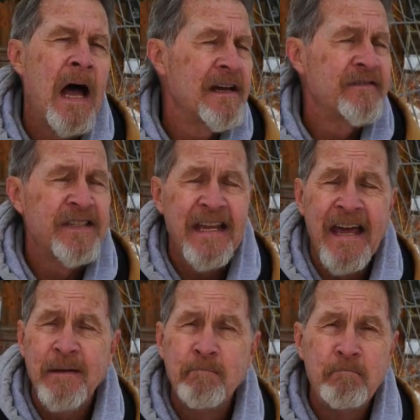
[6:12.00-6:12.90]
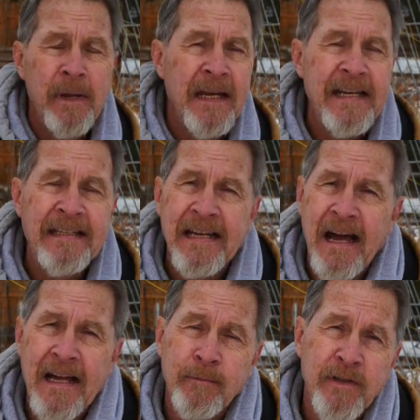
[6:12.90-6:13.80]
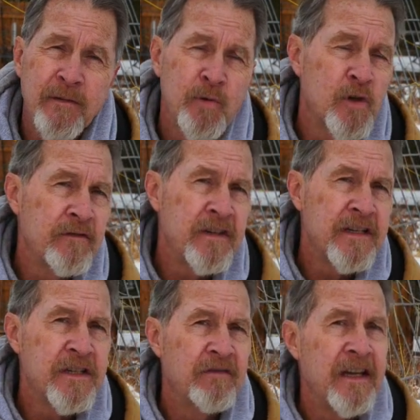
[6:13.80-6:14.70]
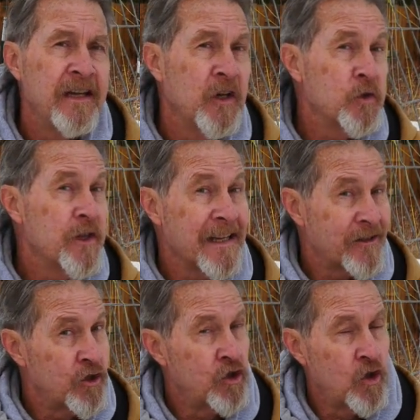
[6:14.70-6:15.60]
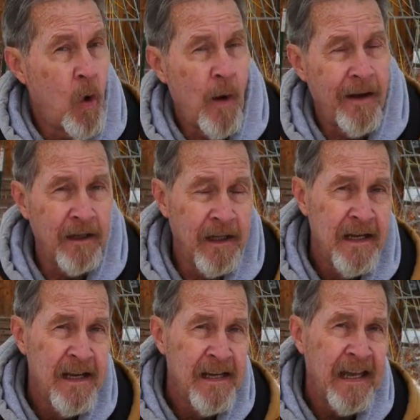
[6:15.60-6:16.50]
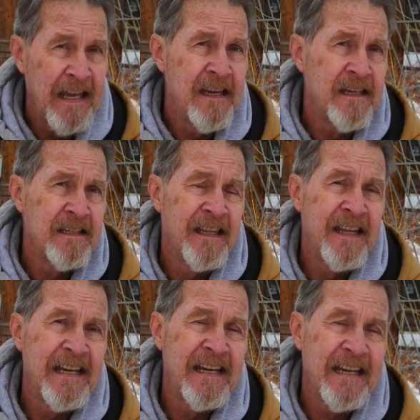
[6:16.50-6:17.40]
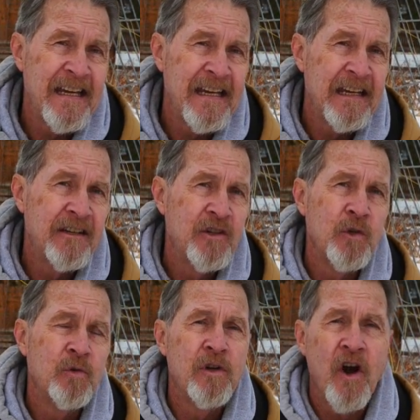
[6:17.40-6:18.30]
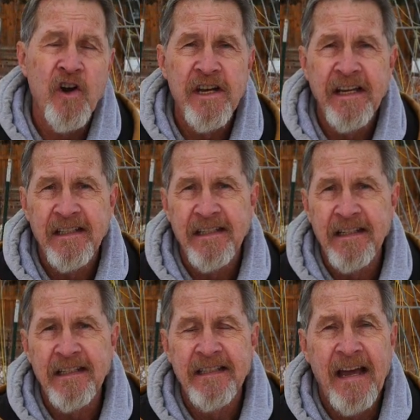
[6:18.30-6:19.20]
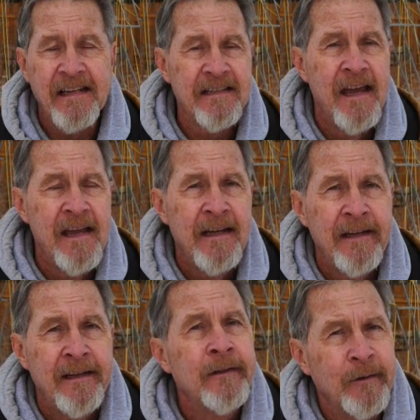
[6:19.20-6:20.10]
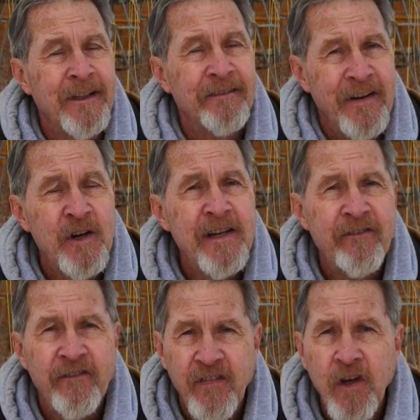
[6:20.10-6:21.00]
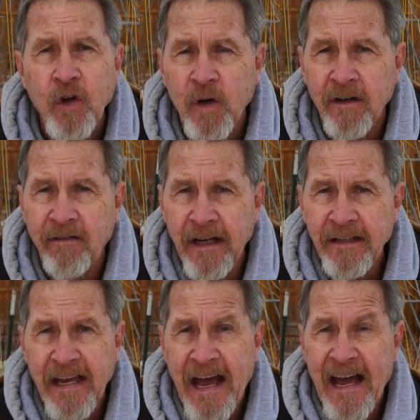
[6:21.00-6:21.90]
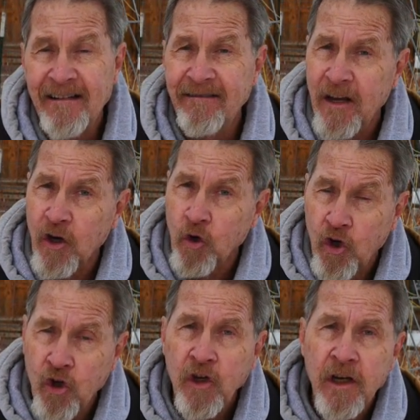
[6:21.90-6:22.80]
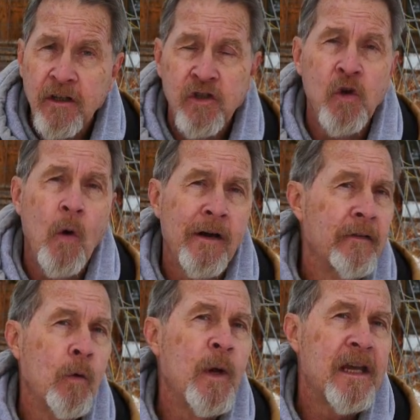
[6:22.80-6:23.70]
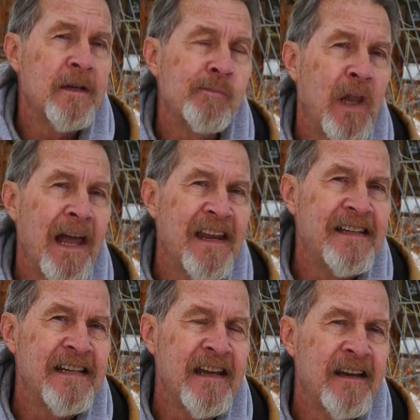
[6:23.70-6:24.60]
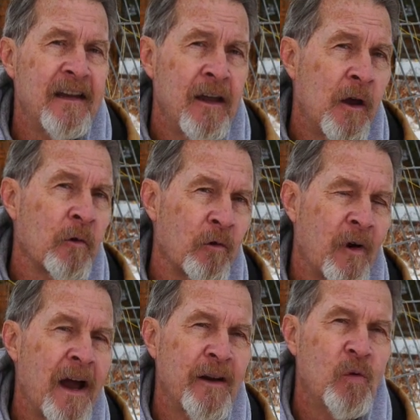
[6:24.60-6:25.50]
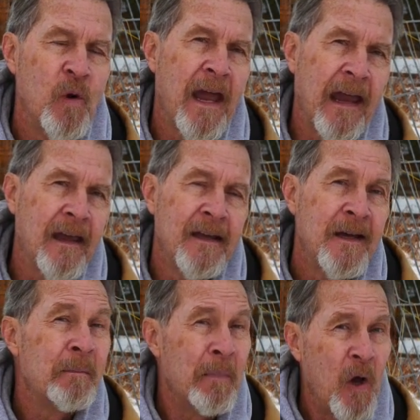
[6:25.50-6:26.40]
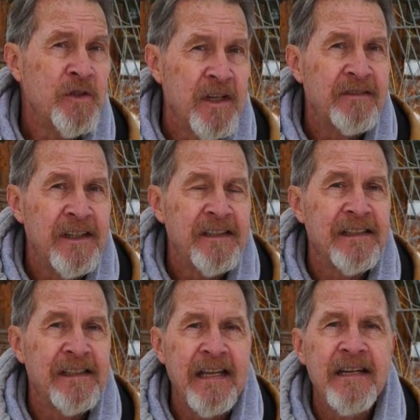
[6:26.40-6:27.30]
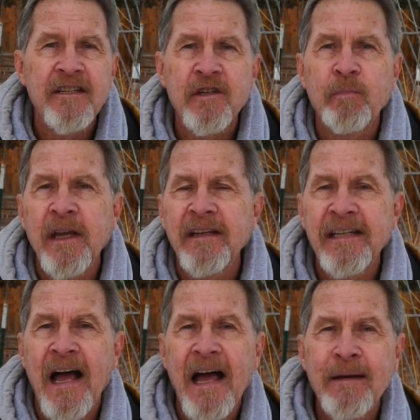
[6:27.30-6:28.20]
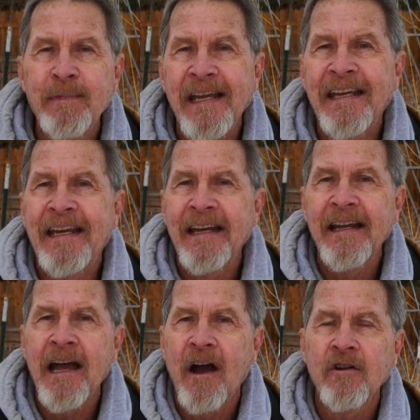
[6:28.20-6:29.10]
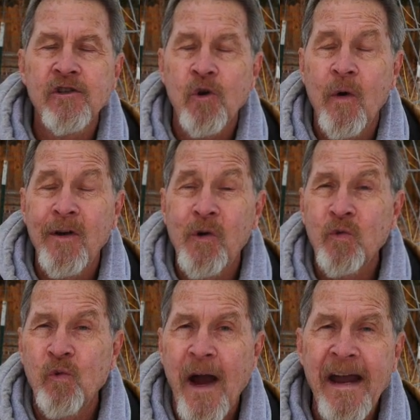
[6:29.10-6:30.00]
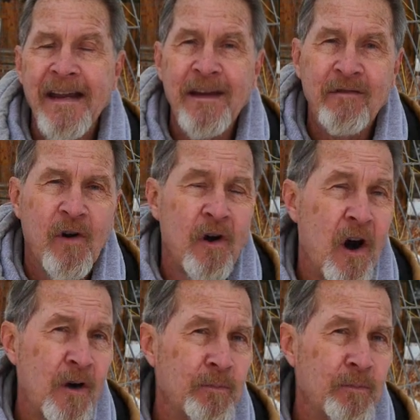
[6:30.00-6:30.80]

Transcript: I've said many times in previous videos that soil is the key to gardening success. Well, very few of us have good soil that we can plant in right away. Most of us need to spend time getting our soil ready for our